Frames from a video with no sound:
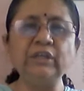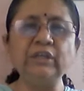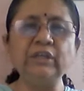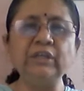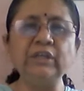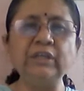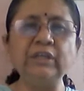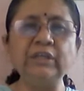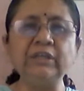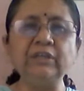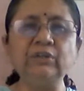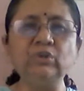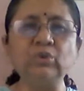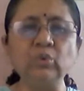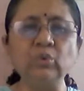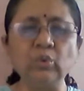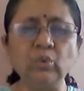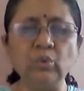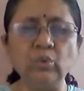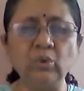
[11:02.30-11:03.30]
He
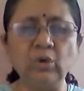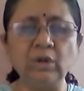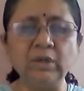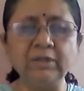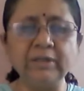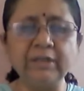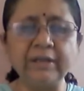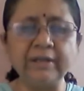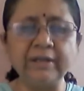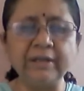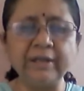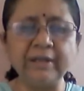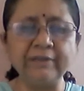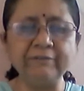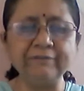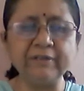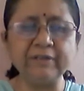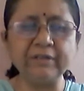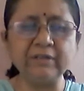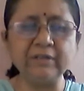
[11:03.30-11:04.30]
told the
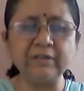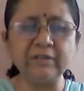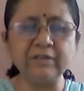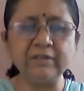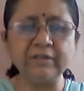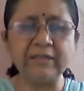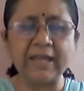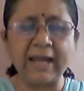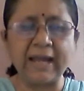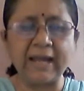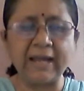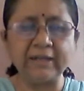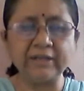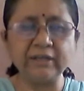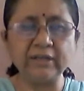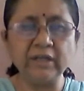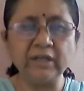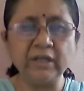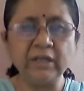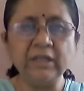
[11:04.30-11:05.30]
raven that
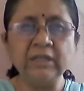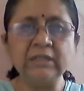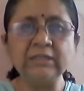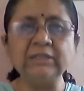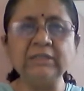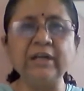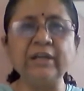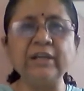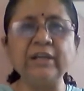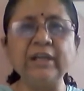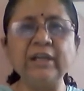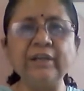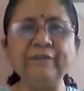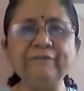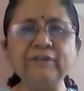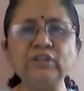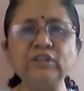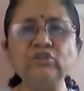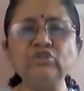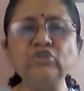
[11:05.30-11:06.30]
the
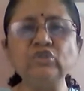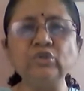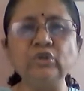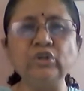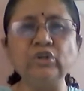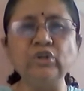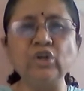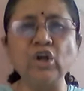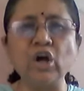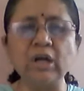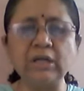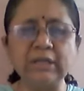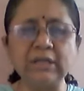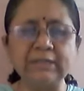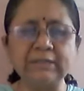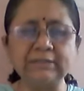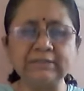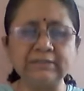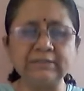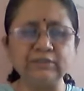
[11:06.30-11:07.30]
raven should not
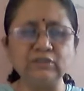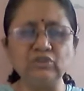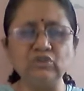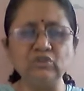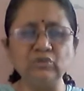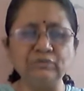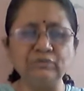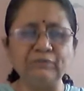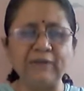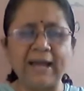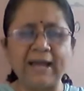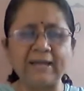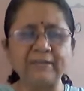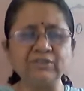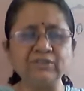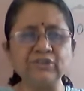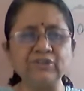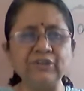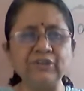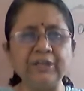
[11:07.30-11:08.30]
listen to
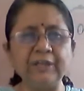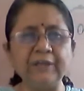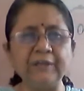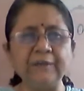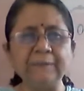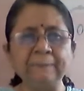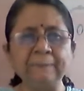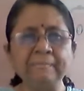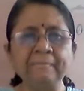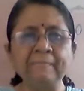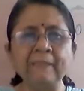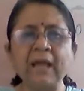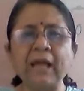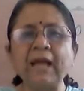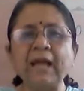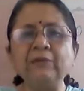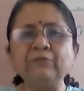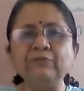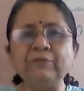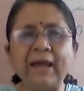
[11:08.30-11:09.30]
flattery,
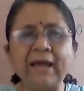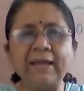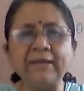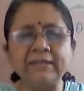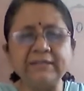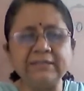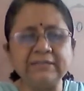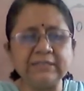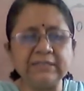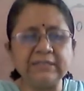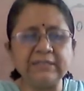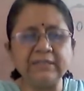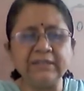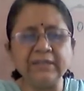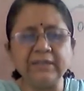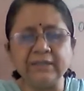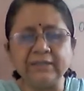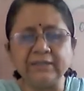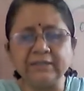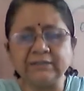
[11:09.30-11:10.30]
and vanity
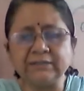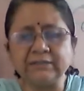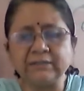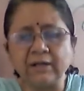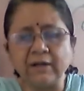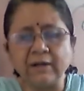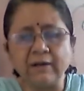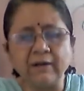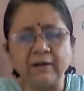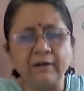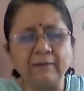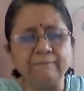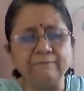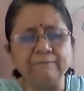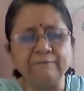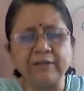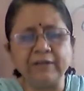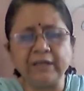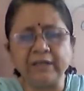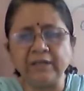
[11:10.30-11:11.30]
is a
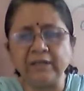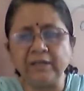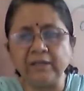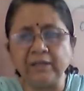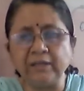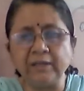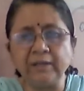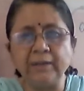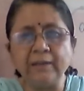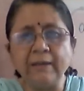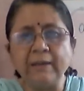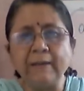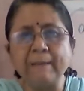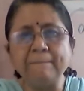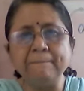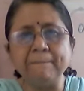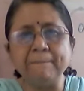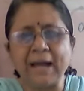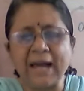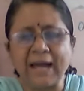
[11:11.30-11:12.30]
very
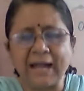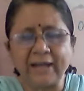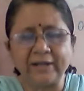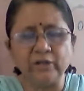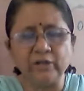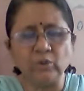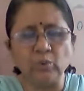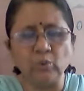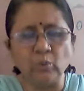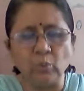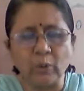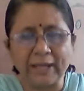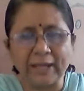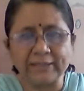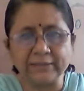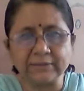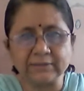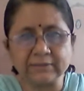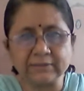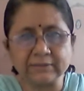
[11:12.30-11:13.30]
bad
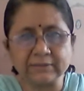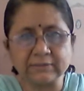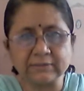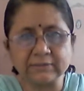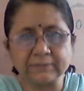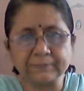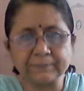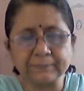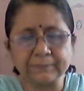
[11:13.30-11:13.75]
vice.